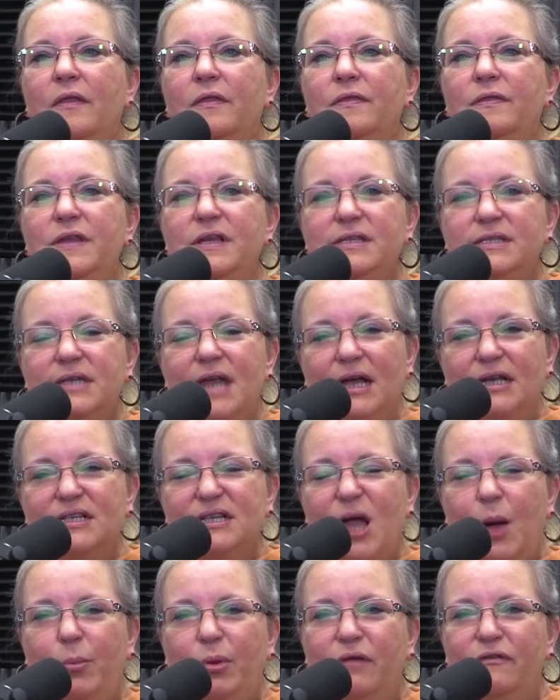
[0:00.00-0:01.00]
These next
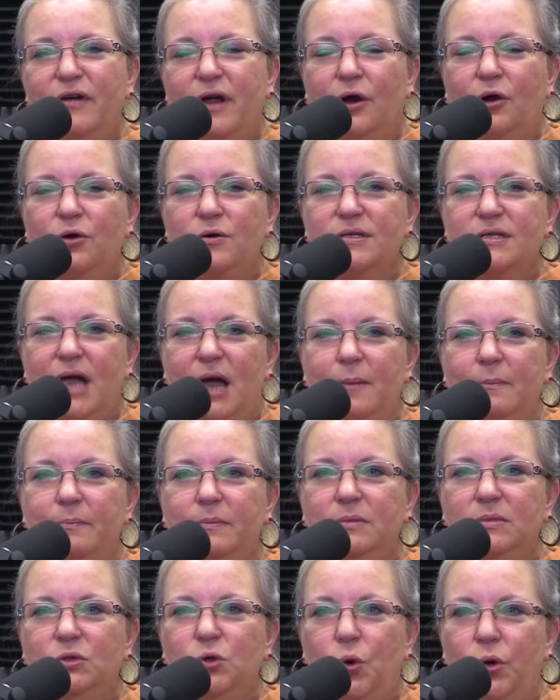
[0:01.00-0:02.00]
couple of errors
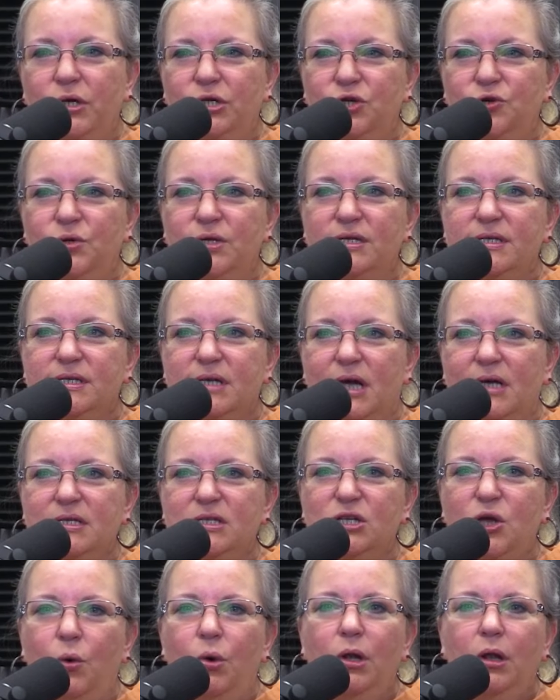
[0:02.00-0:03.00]
I'm going to
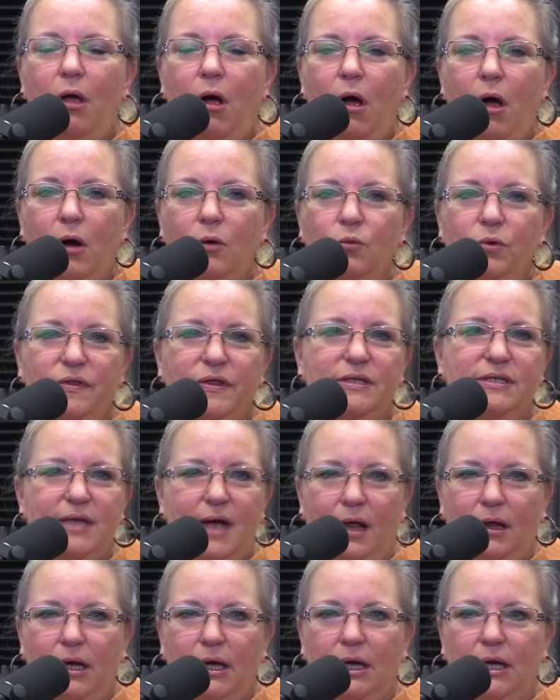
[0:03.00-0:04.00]
discuss go along with the
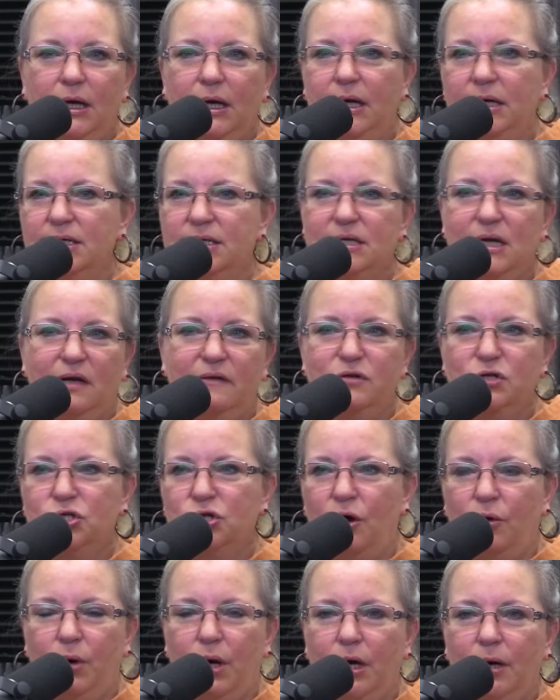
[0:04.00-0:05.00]
telling instead of
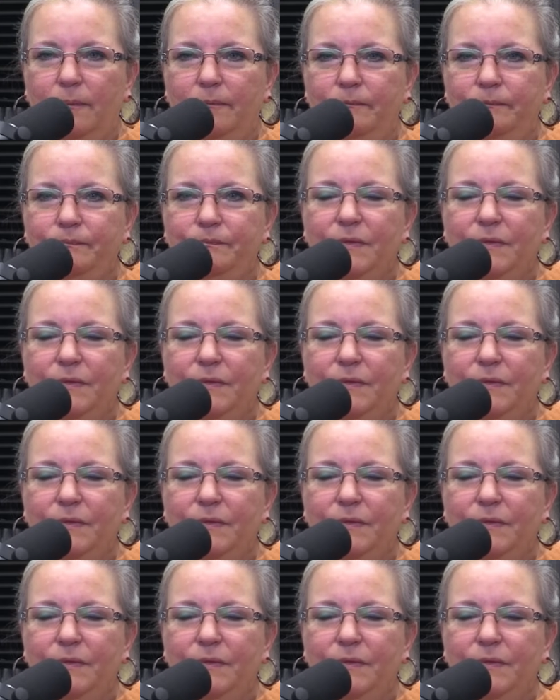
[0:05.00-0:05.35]
showing.